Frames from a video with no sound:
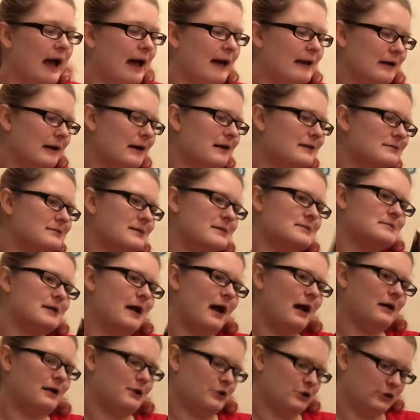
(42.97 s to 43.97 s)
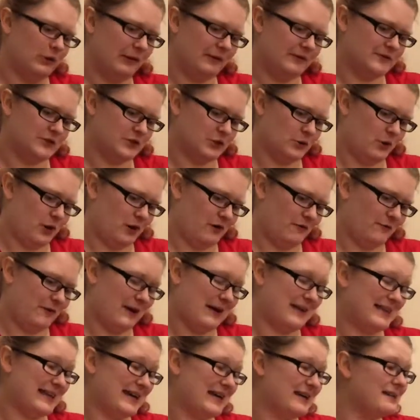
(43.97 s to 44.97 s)
and I got this at a thrift store for
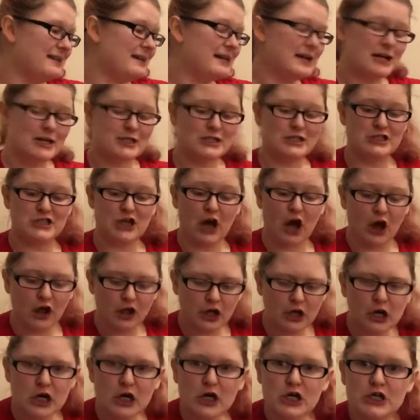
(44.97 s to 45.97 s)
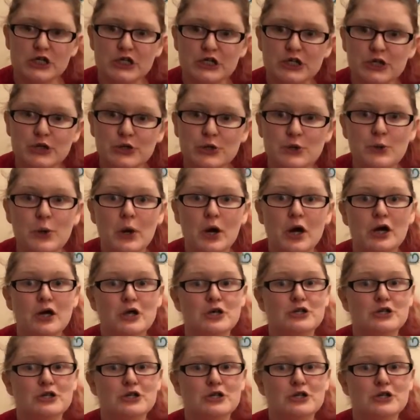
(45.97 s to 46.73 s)
I think like $1 or $2,